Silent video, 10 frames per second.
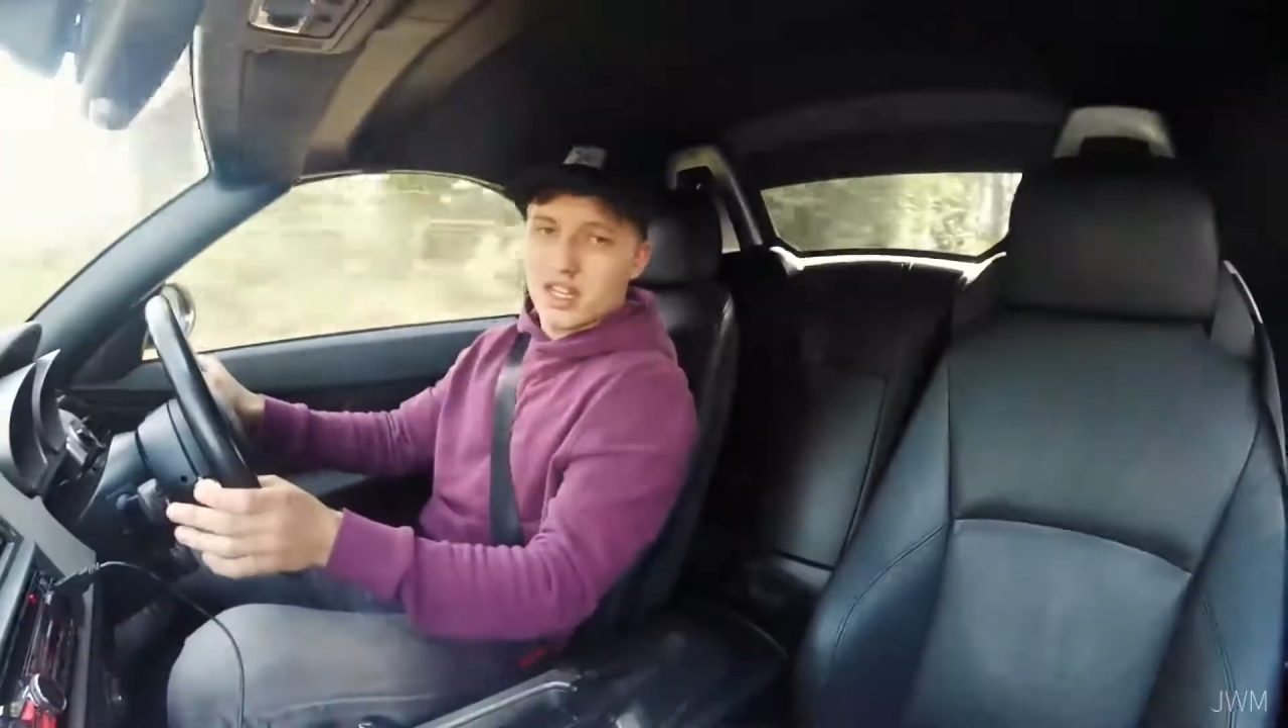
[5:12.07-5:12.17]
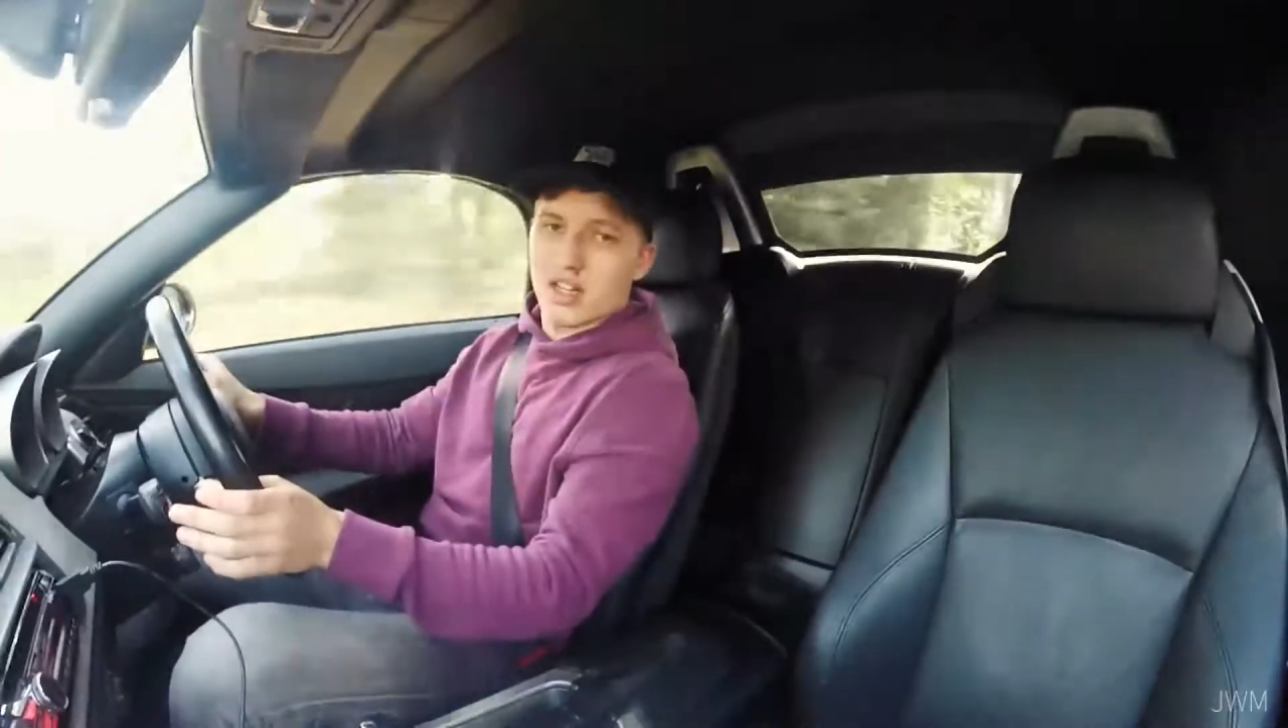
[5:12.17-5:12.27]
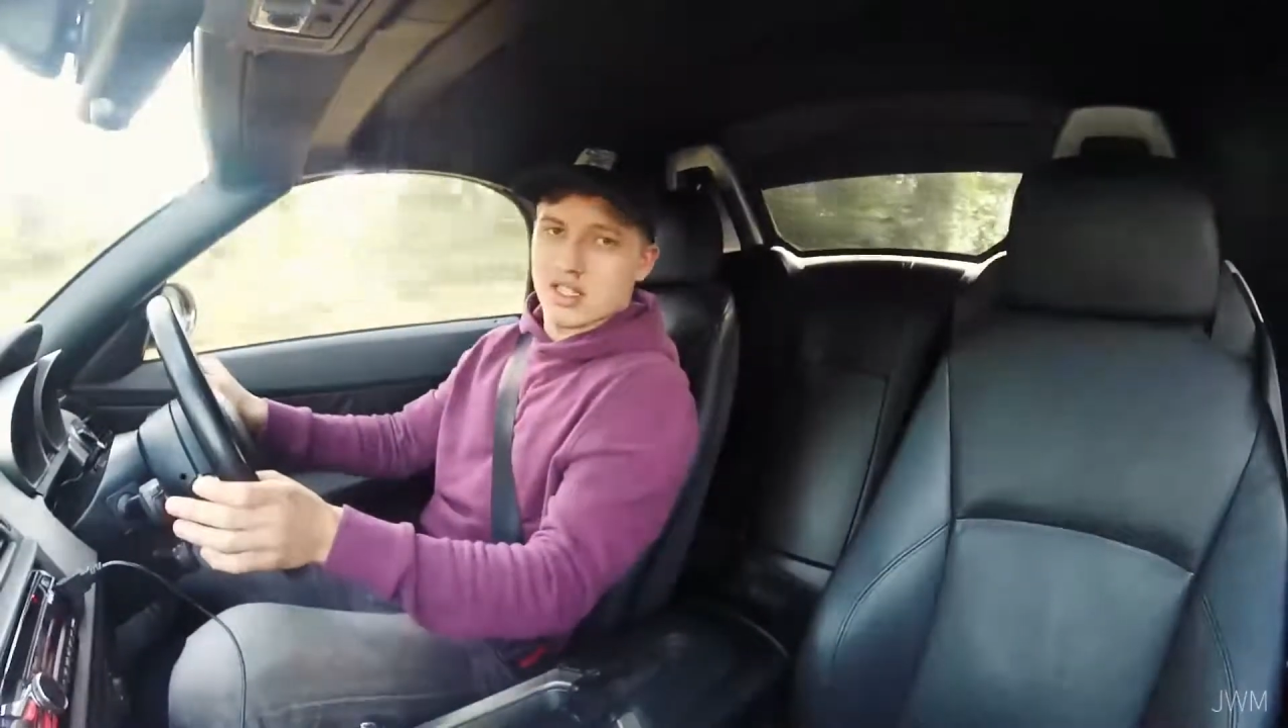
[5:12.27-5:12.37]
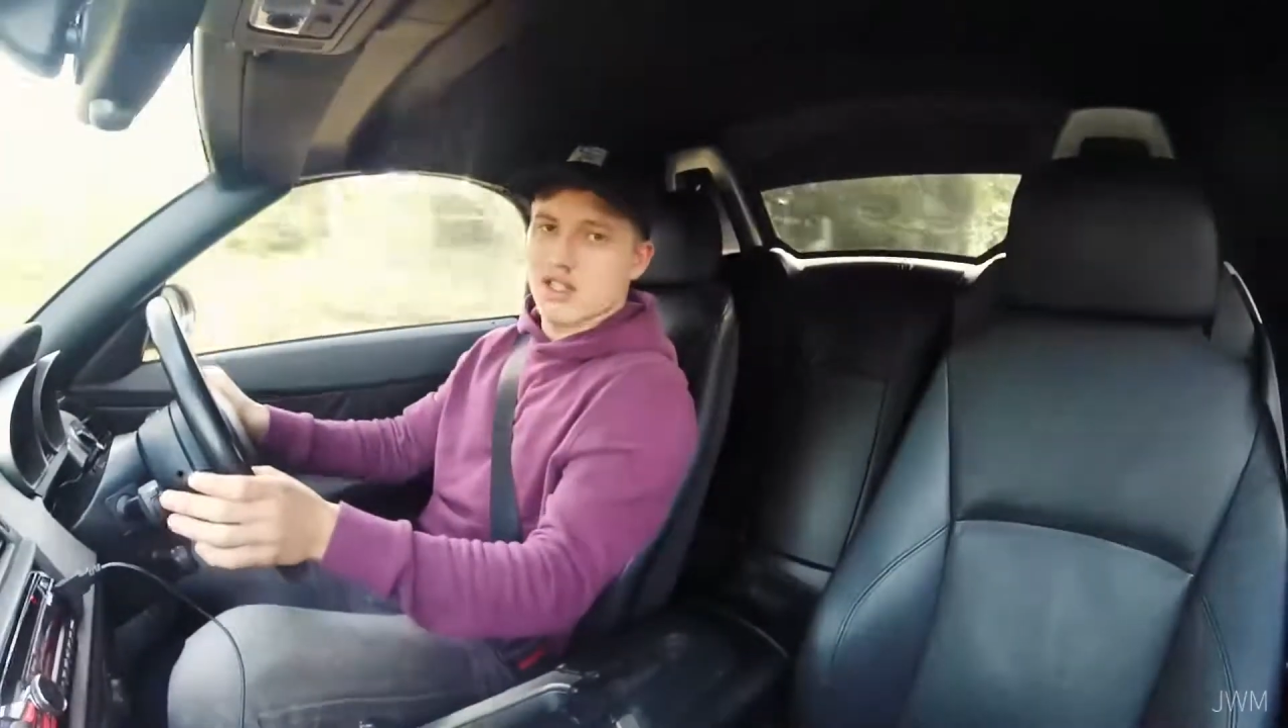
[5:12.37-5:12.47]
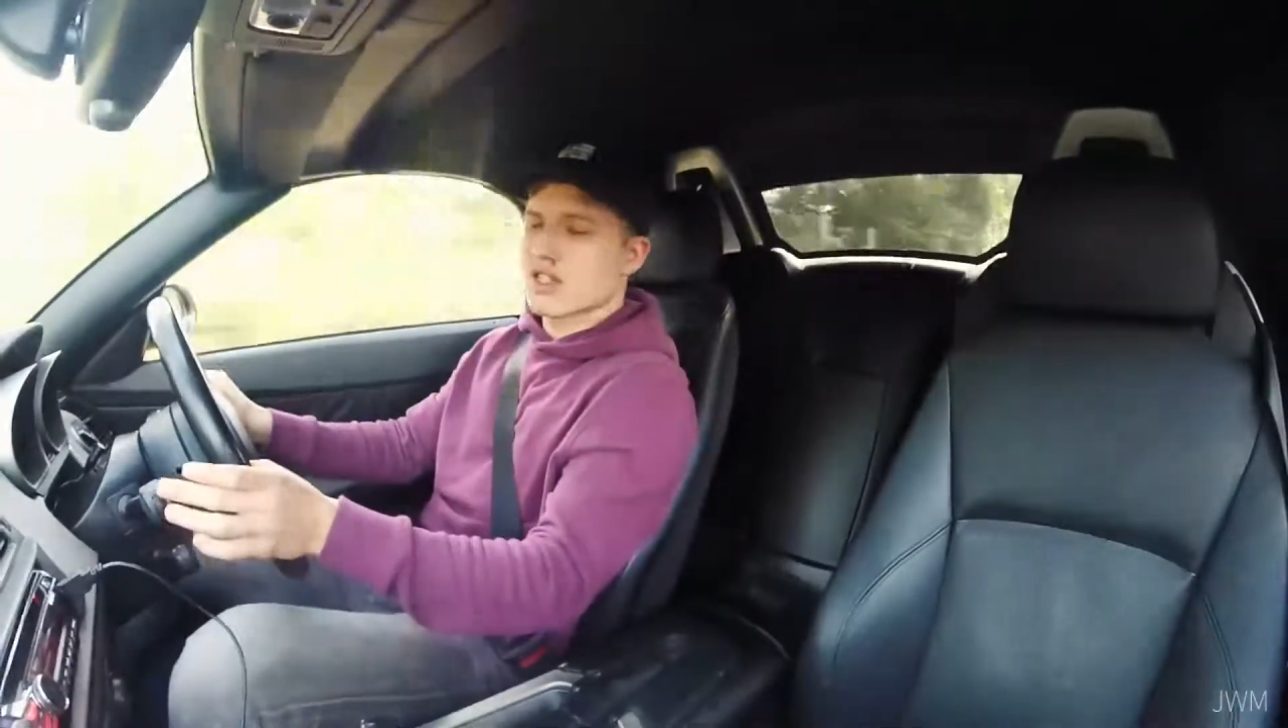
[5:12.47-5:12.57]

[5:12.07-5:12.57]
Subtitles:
tighten the